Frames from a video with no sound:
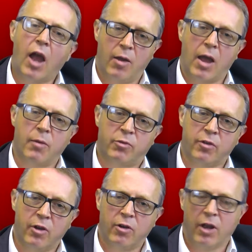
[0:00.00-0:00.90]

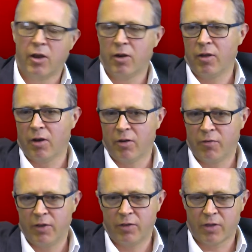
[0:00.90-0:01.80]
Absolutely, and I
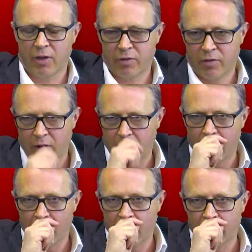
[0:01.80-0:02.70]
think that there
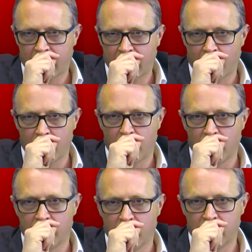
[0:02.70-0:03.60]
are a couple of
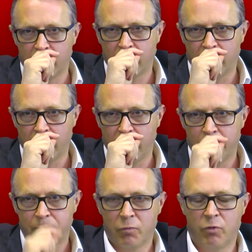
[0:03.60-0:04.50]
points I want to
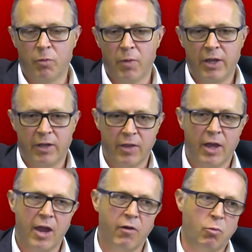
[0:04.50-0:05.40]
make in
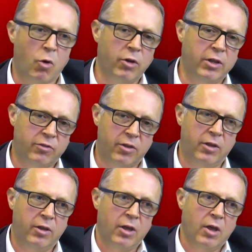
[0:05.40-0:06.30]
that area. One is
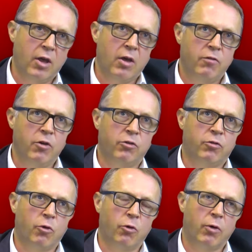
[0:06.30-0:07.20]
first
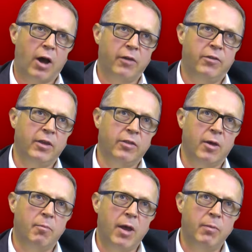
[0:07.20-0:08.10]
of all, I think
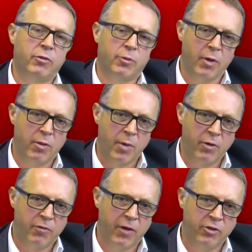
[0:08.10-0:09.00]
there may be some other
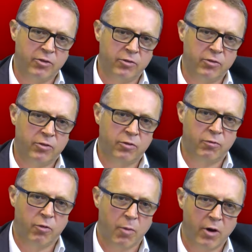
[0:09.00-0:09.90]
motivations
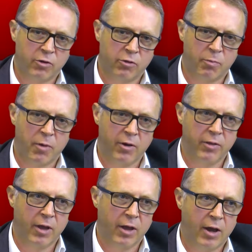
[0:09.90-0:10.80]
for Microsoft buying
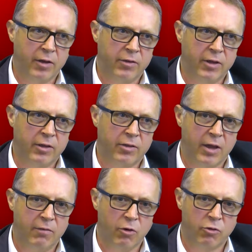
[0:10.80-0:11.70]
there. I think
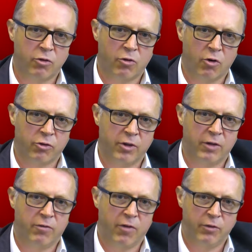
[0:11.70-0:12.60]
they've looked across
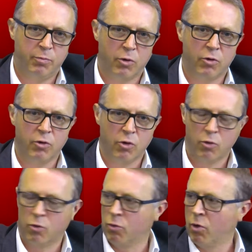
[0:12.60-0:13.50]
at Facebook and
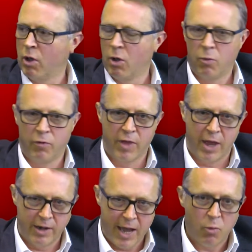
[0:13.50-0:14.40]
Google with their
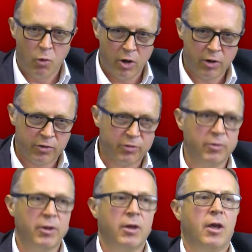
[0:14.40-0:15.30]
networks.
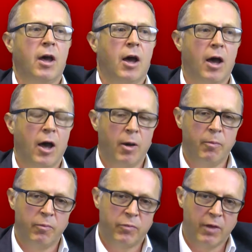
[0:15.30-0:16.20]

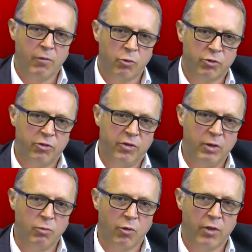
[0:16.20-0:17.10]
They've also
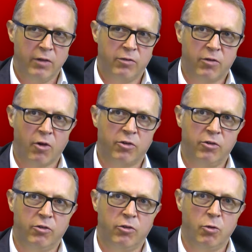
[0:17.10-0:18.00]
seen what they've started
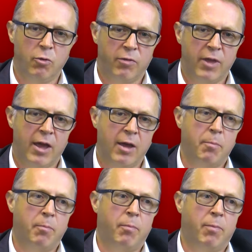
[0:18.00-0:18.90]
to do with their
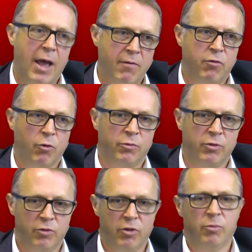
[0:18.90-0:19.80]
platforms
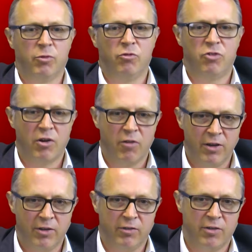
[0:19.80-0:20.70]
in terms of
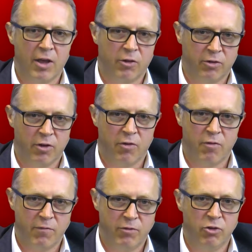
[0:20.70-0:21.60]
generating sales and other
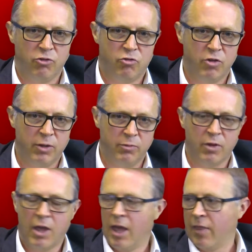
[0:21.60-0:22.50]
revenue streams,
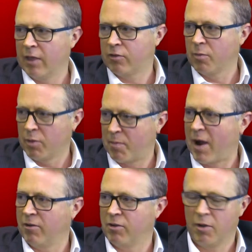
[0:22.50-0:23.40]
and that some of the
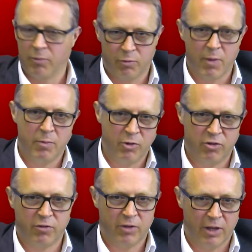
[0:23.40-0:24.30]
paradigms may be
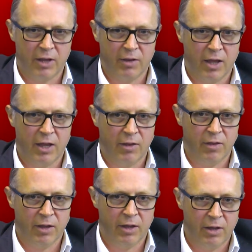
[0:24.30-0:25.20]
shifting in
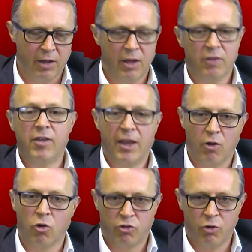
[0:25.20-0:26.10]
the
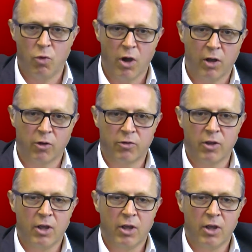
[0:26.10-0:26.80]
technology world.